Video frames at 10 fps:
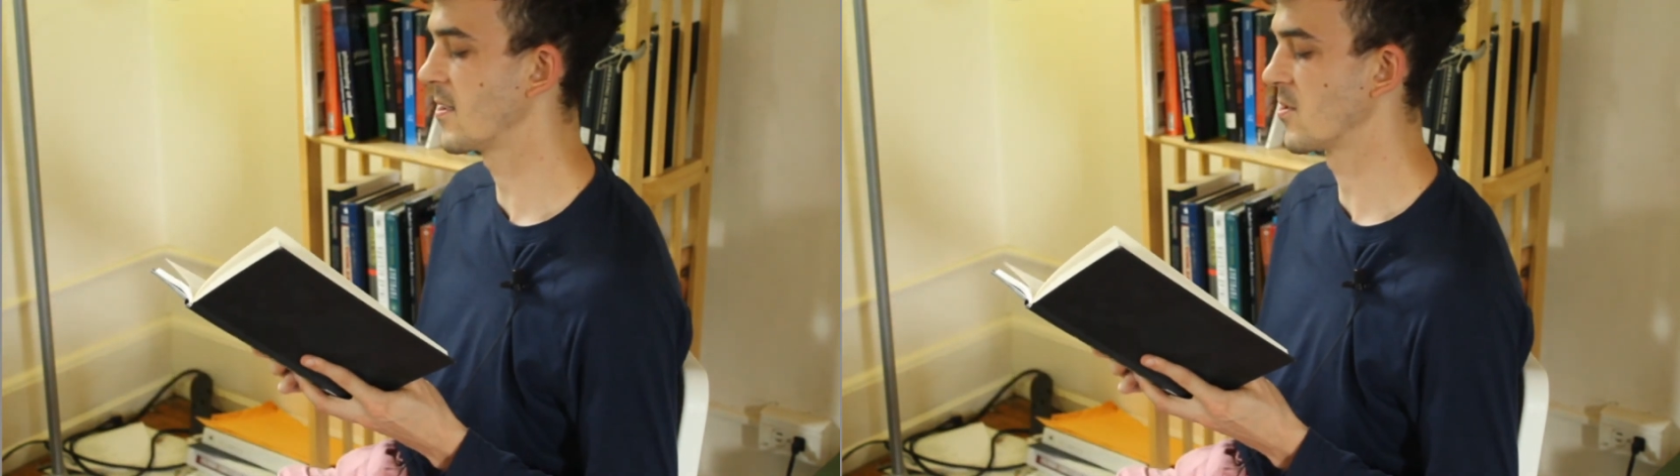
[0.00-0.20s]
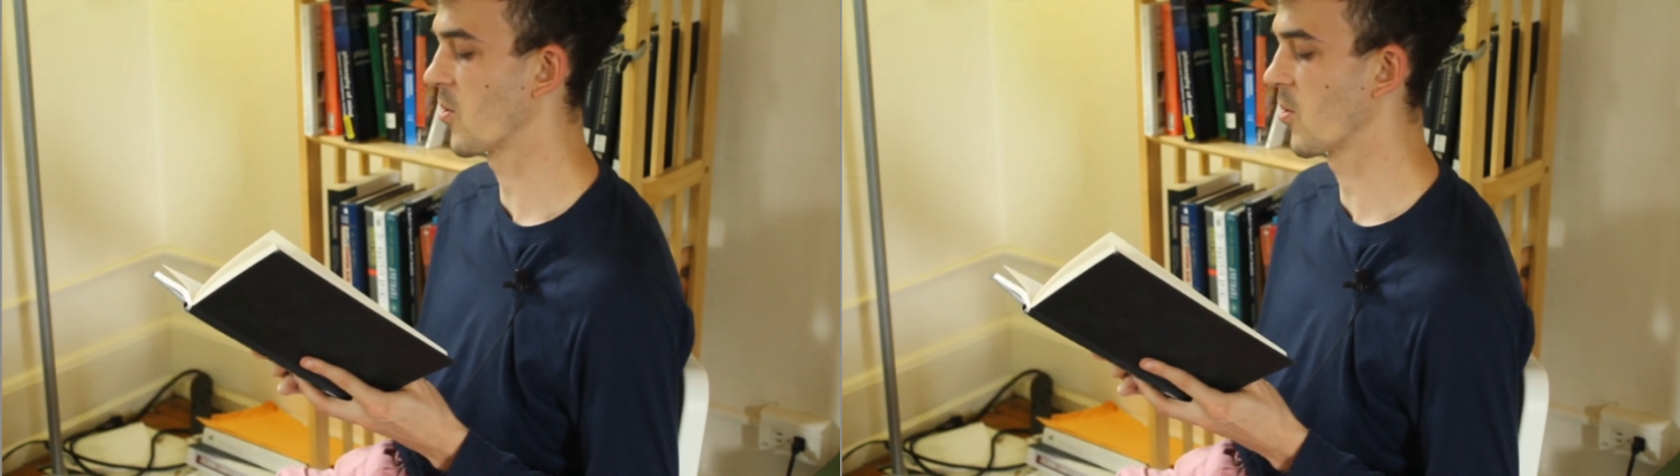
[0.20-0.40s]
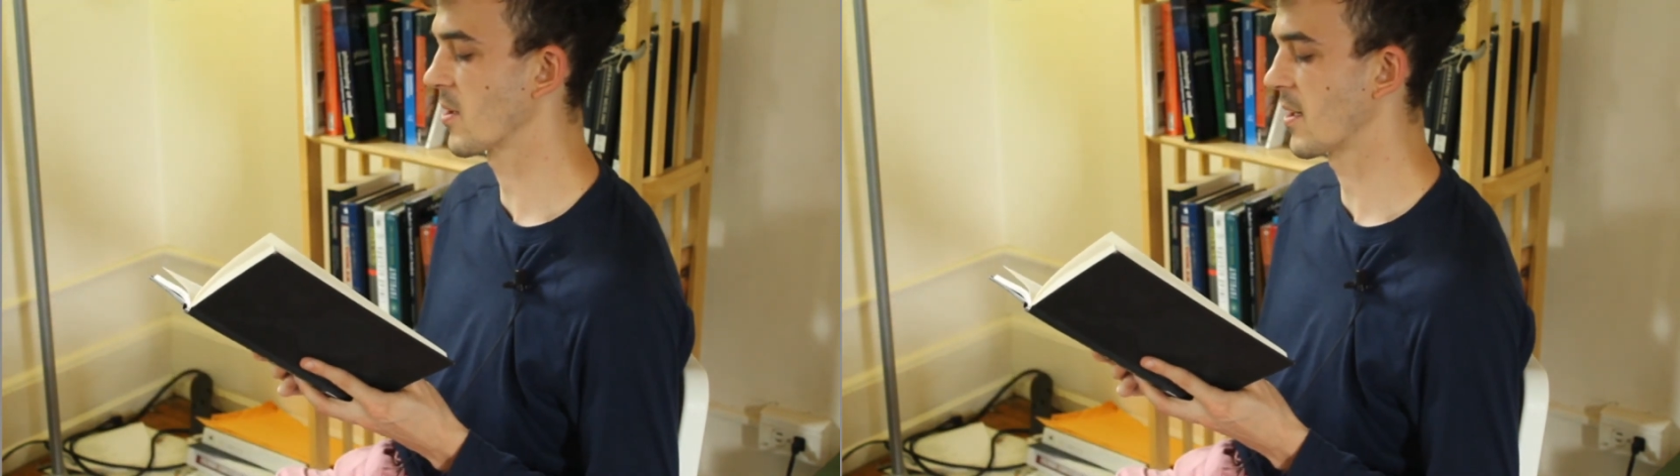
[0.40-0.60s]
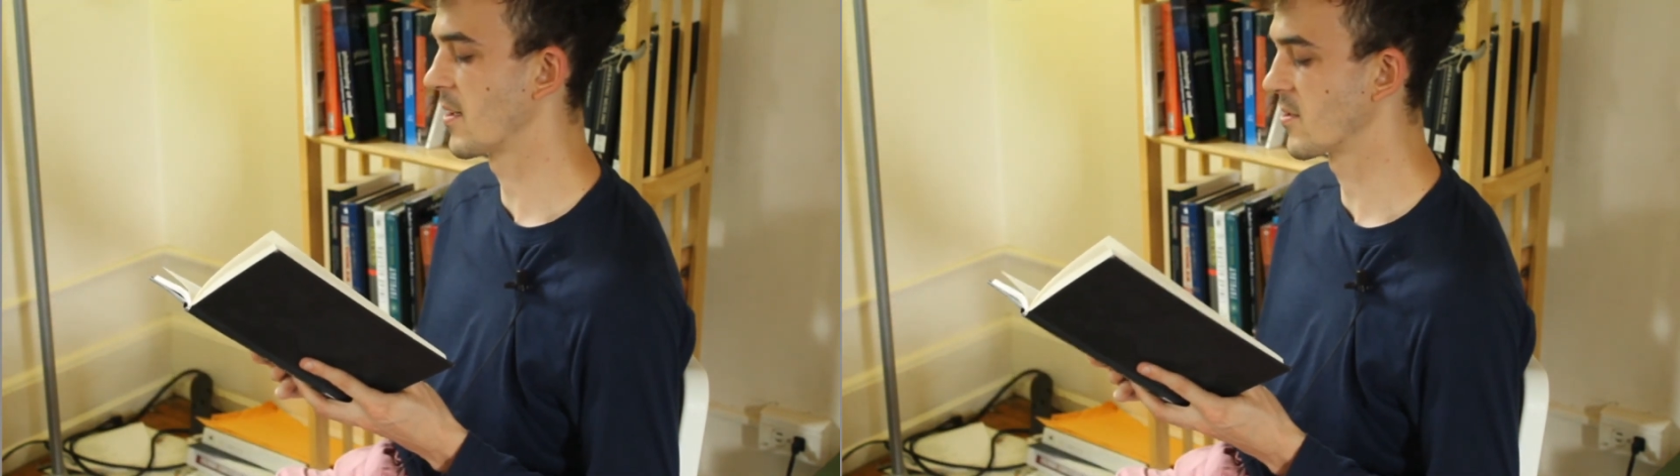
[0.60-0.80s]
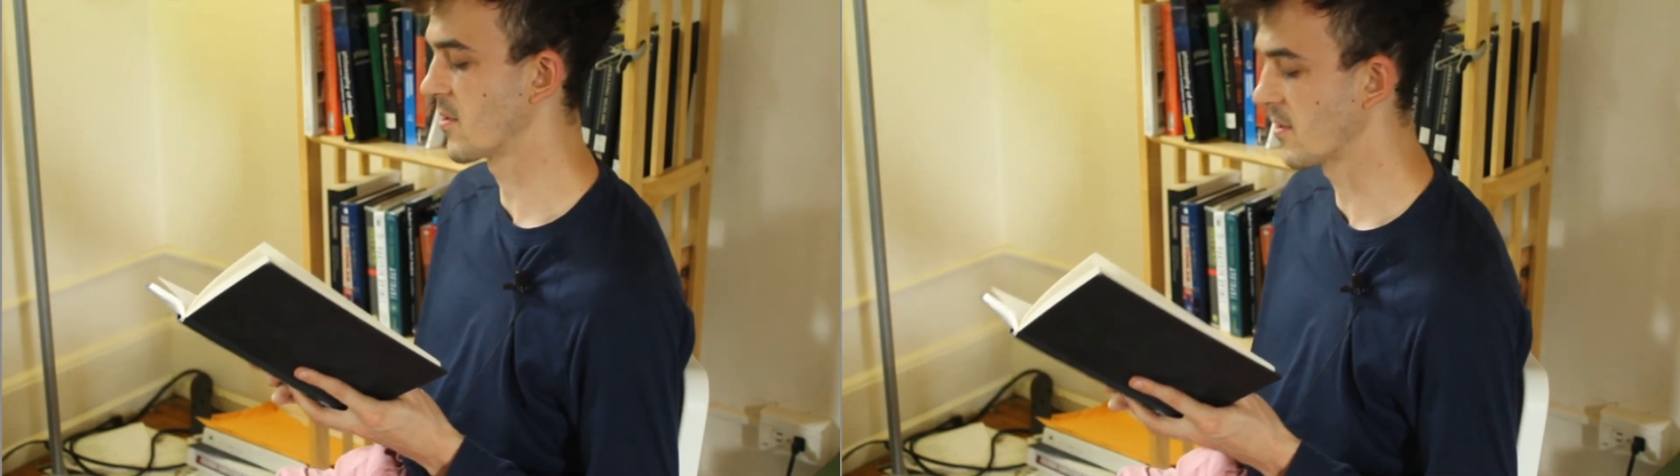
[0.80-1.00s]
is
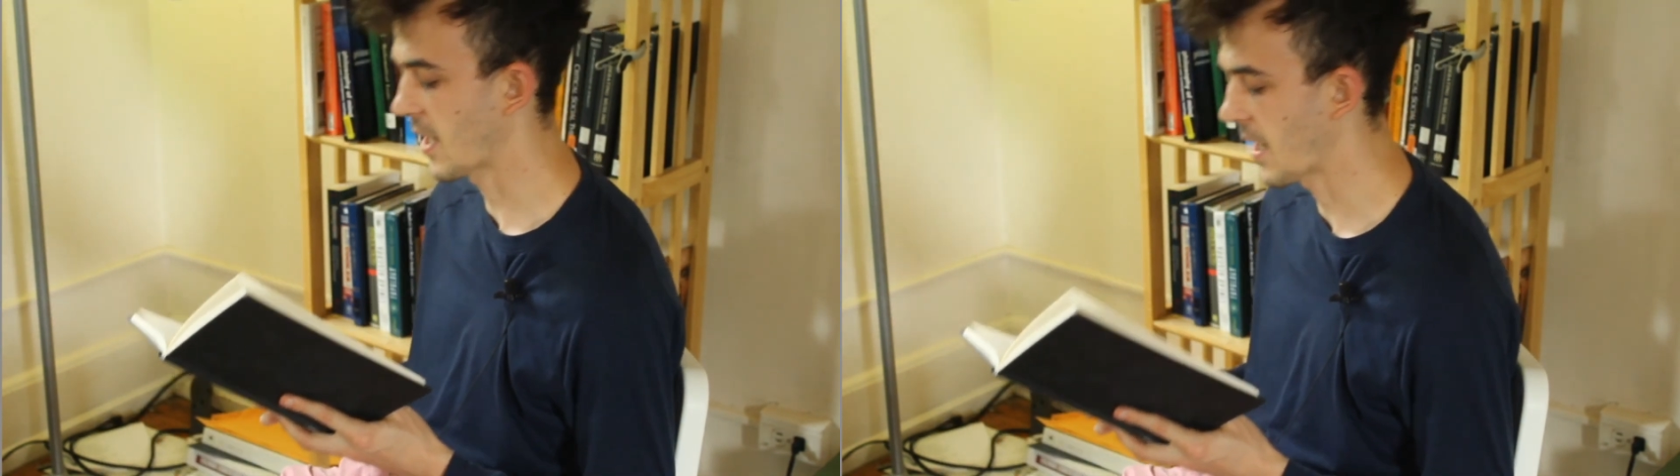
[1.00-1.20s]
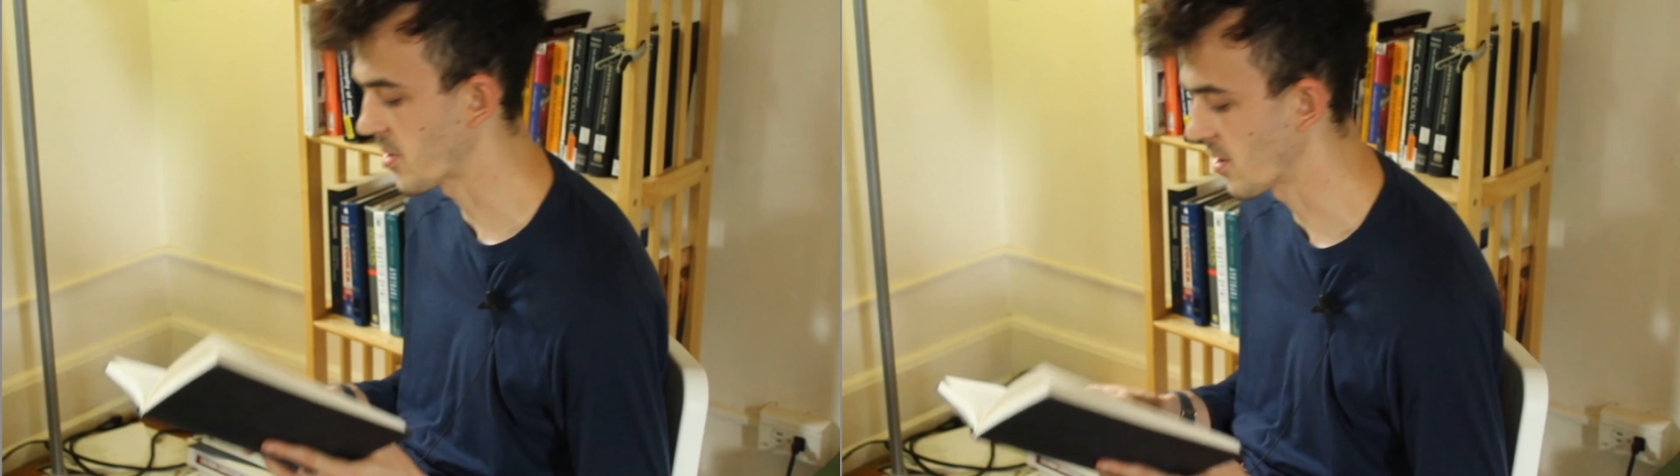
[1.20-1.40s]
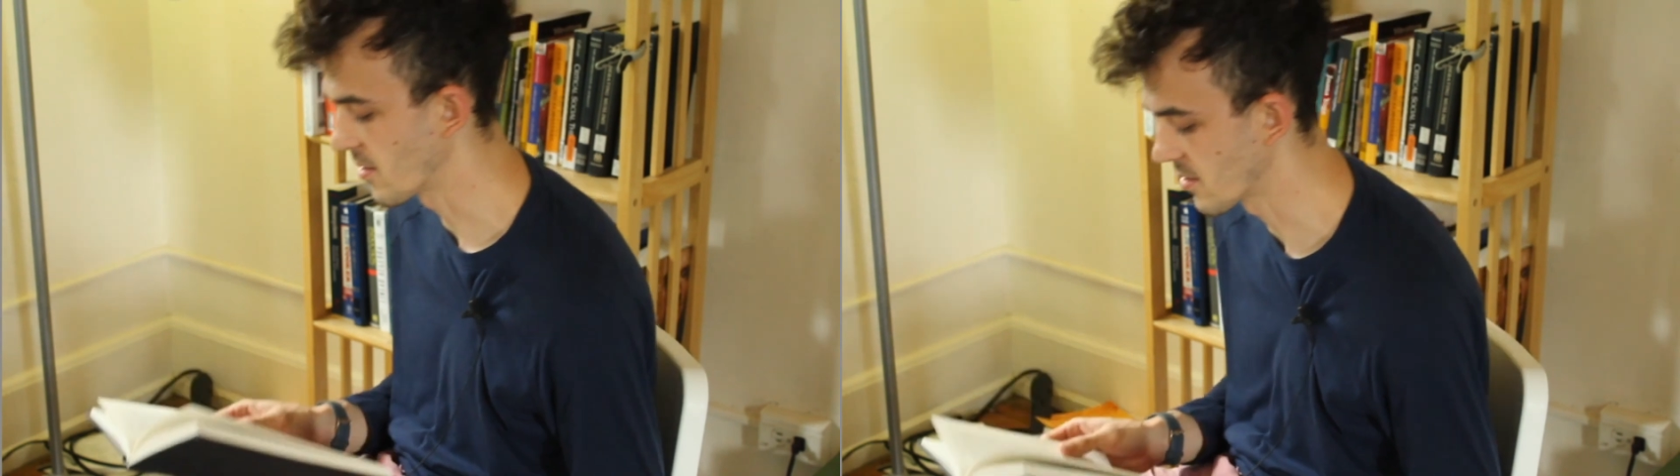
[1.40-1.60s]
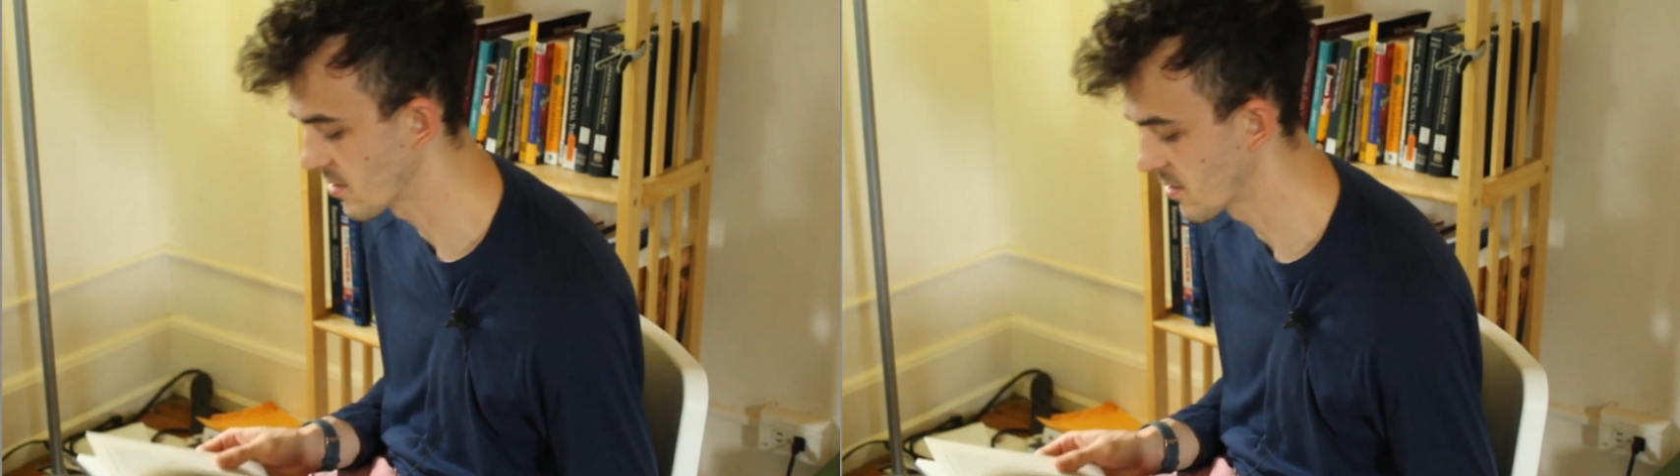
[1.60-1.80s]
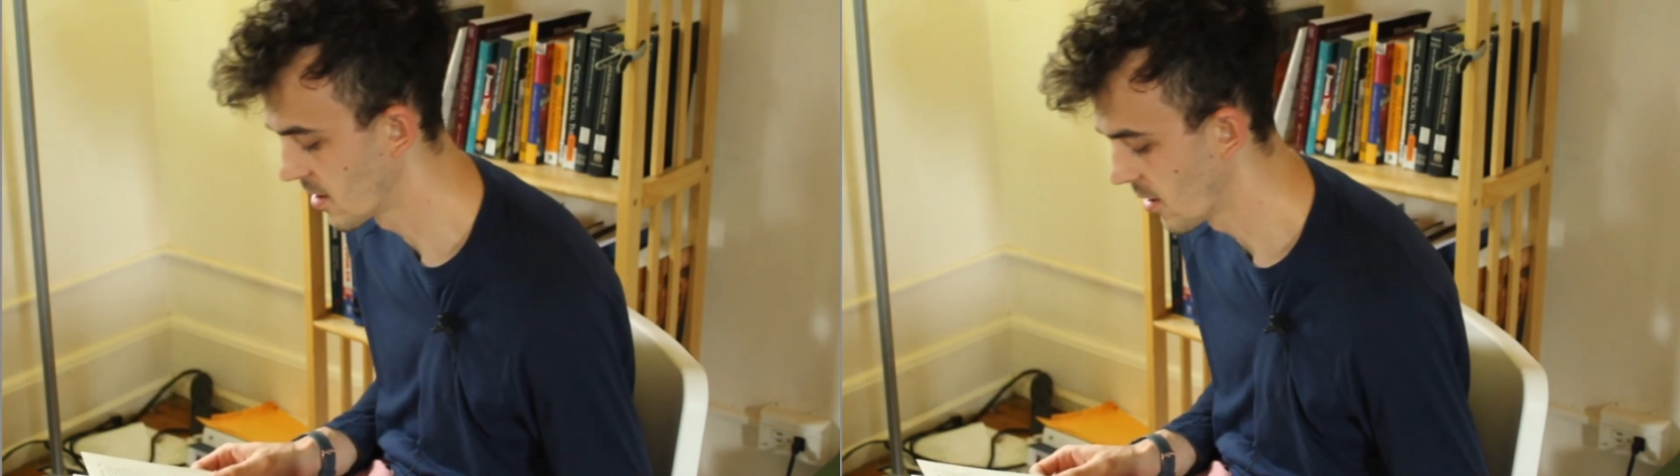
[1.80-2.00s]
organized on capitalist